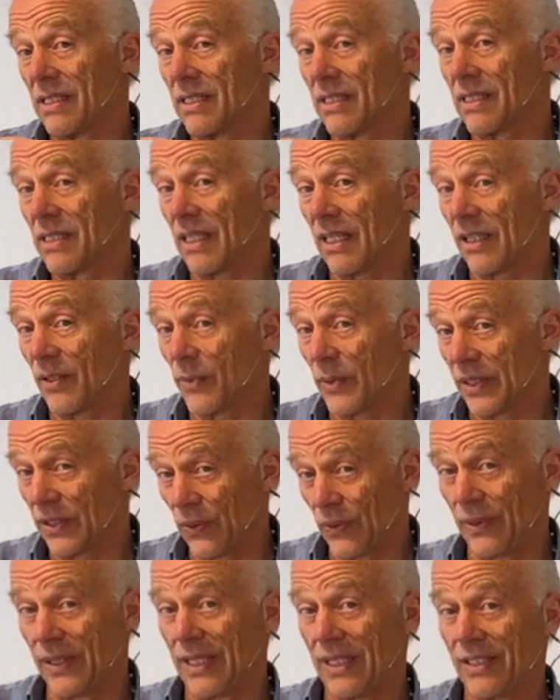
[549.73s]
sattva
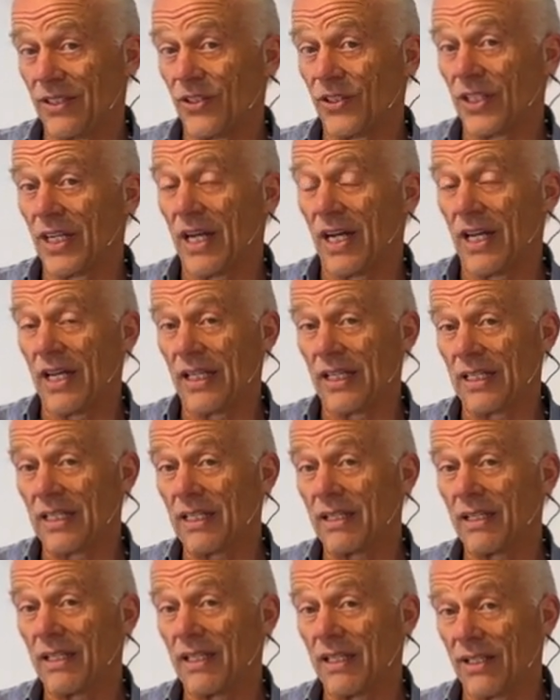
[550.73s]
guna. You're guiding
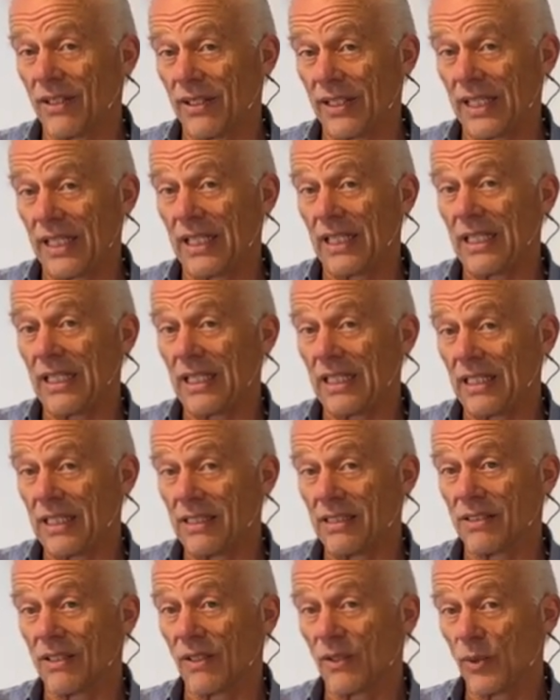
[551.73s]
clarity,
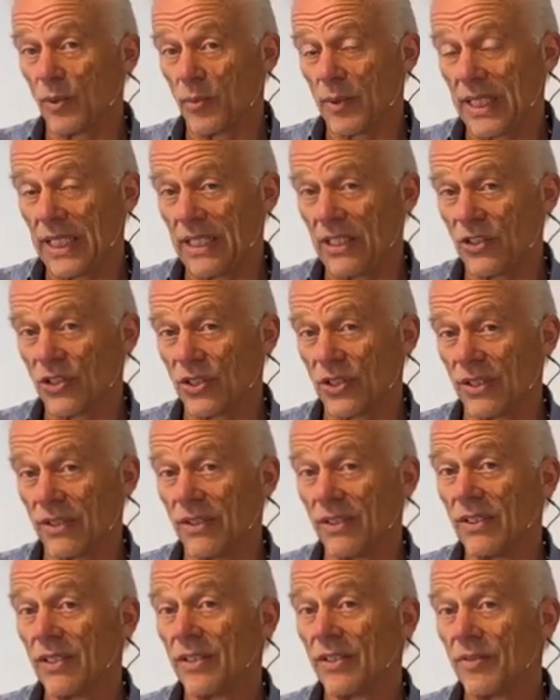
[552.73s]
ease, illumination,
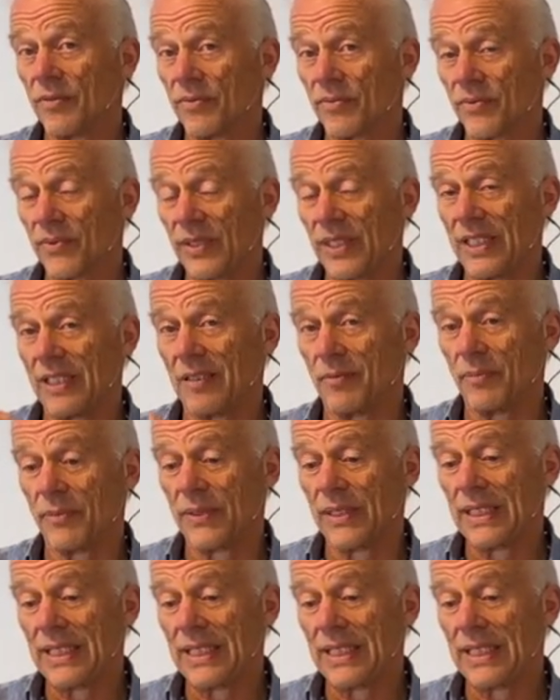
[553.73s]
freedom